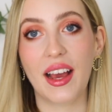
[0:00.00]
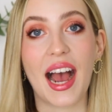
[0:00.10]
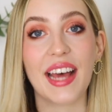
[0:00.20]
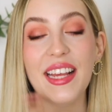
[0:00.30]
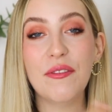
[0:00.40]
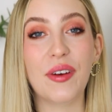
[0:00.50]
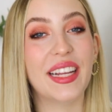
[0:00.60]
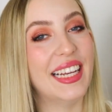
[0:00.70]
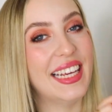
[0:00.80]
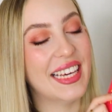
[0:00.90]
And then
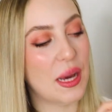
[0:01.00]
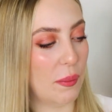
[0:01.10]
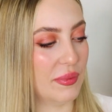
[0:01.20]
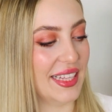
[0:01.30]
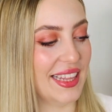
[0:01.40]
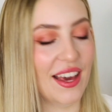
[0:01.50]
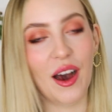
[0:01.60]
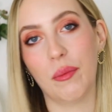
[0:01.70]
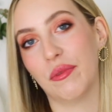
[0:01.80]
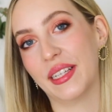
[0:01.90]
finally comes The
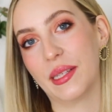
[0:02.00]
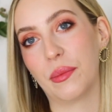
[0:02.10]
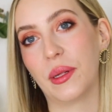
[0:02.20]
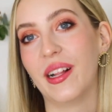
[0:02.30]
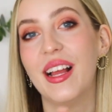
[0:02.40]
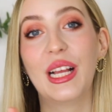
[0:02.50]
Heart Principle.